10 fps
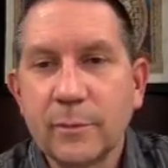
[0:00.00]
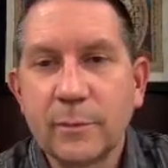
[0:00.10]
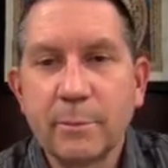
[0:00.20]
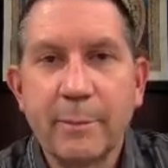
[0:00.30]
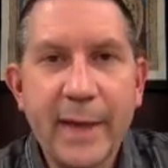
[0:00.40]

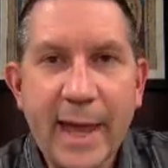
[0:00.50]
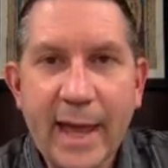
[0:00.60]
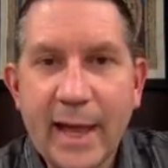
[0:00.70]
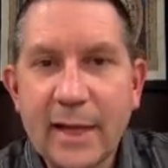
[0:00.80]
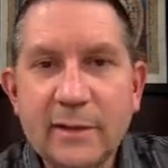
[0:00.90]

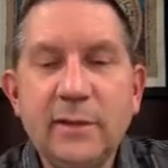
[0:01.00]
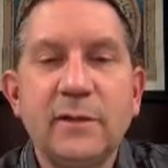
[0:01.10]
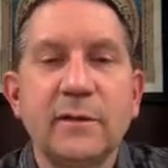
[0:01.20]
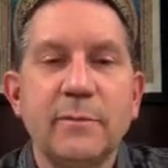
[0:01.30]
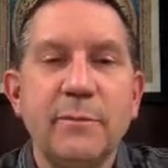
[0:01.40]
bad,
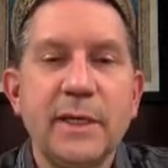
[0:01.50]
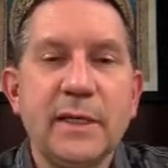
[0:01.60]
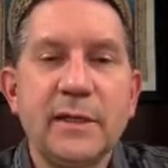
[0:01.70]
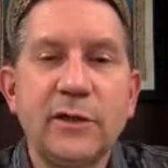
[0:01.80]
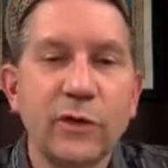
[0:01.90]

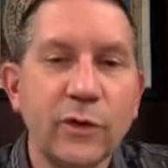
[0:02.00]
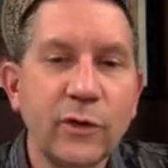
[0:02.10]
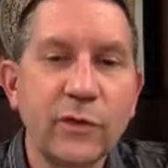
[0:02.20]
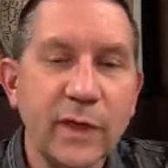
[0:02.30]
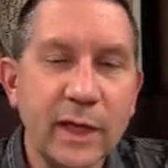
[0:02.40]
min,
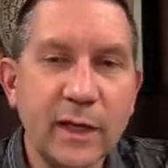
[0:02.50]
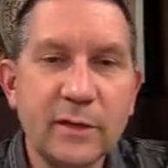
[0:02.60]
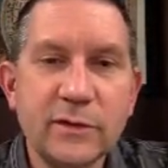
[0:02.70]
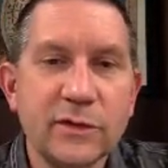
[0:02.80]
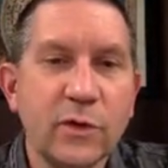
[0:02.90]

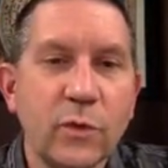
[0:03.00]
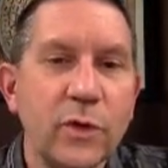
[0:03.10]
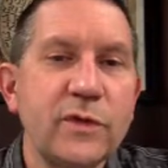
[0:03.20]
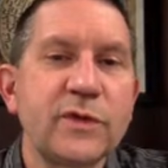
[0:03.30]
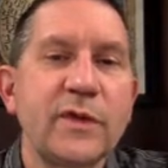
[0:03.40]
than, so
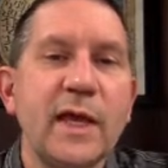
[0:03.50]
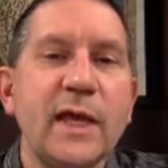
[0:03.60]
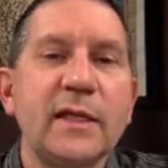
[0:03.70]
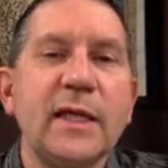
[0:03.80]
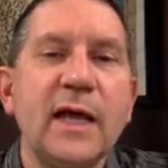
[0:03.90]
worse
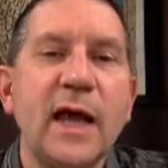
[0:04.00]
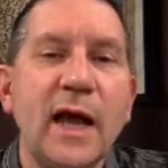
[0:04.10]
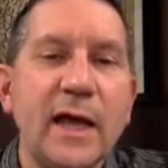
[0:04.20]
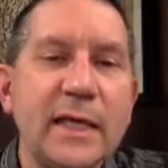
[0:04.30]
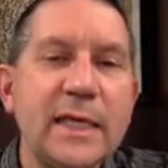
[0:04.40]
than,
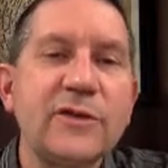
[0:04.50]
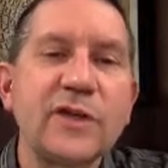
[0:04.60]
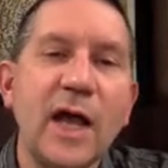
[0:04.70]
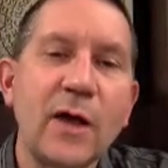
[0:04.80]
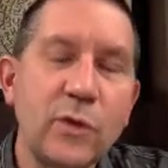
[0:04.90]

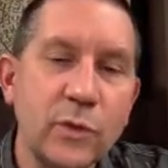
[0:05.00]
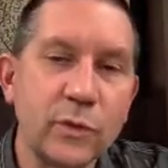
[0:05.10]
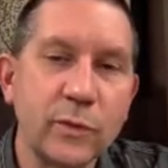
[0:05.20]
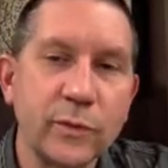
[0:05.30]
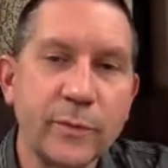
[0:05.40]
ha'ish
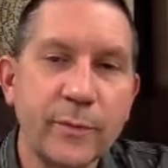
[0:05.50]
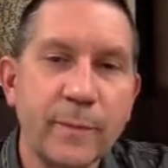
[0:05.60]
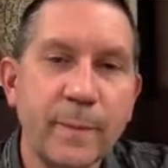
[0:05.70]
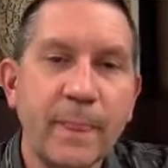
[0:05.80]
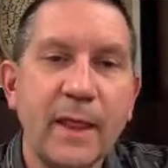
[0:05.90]
hahu,
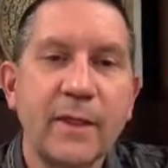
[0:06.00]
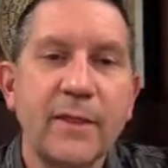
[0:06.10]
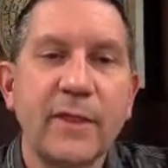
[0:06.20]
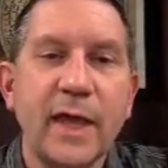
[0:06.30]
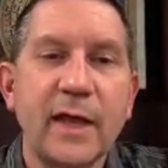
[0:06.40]

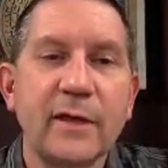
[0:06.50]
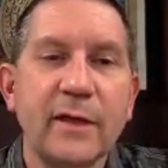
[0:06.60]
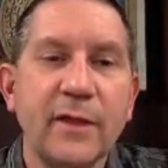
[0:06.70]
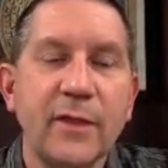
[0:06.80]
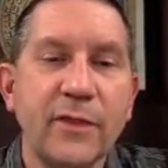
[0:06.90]

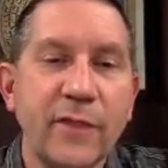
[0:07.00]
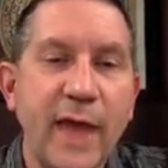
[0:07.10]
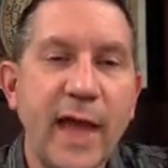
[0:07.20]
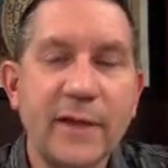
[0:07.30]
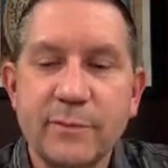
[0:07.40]
than
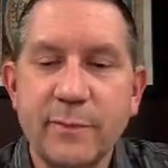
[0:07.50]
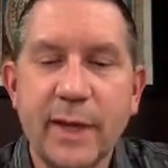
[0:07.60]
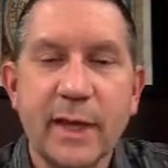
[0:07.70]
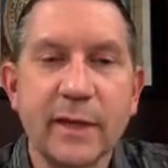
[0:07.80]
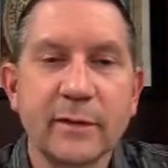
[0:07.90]
that
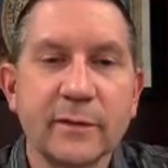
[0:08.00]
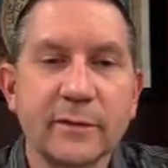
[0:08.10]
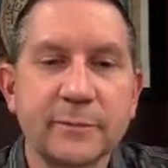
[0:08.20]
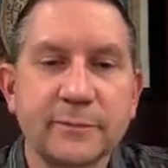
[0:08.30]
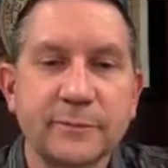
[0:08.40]
man.
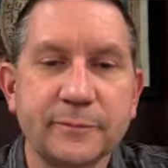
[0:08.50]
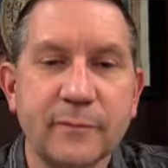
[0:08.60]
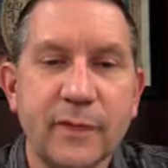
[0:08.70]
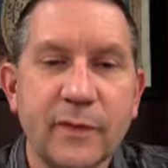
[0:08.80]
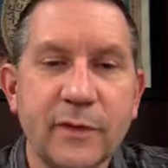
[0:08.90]

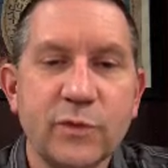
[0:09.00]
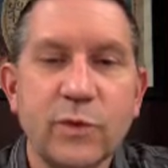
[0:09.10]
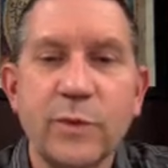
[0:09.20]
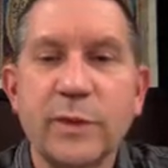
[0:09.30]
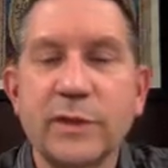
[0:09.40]
This
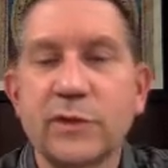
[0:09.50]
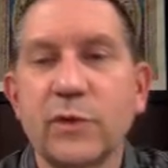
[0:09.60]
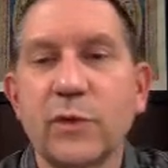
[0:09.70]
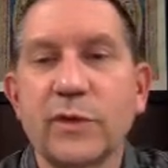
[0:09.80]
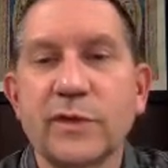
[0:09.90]
woman is
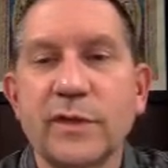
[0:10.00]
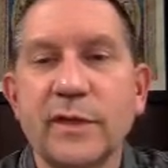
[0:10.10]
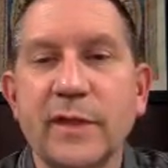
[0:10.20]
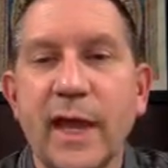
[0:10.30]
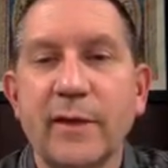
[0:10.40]
worse
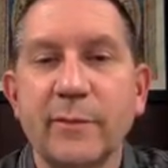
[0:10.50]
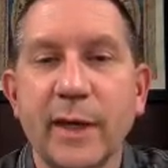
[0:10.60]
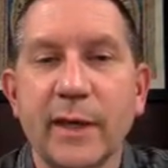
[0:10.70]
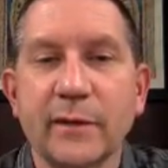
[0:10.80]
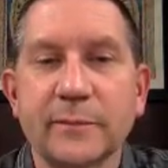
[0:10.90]
than that
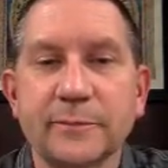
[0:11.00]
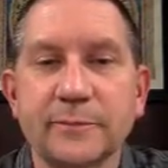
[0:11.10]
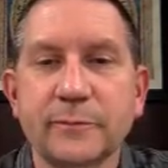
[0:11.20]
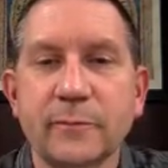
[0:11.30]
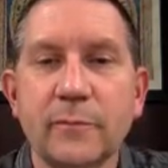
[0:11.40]
man.
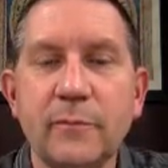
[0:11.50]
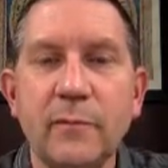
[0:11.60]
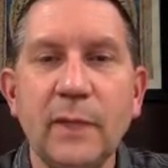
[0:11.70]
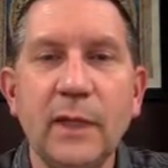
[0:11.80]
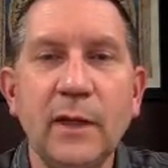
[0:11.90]

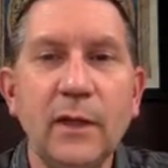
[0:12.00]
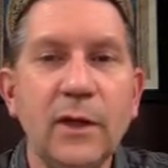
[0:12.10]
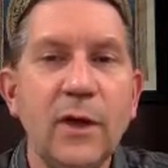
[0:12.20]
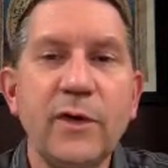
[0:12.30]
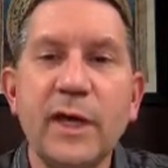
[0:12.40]

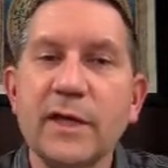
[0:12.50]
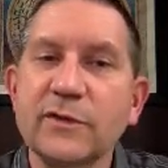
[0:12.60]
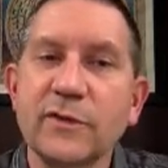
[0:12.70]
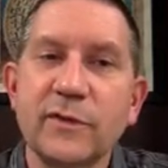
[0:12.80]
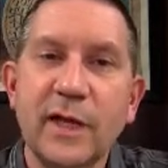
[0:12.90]
Okay,
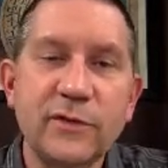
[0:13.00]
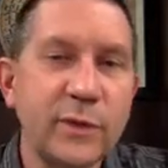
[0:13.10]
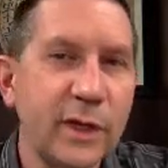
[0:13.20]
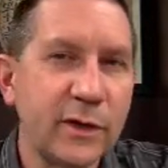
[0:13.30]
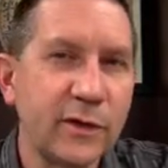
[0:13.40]
so that's
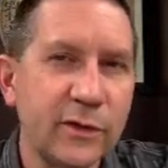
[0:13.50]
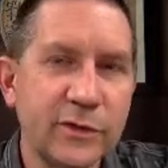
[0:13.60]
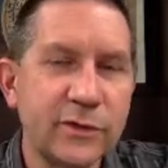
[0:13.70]
what I encourage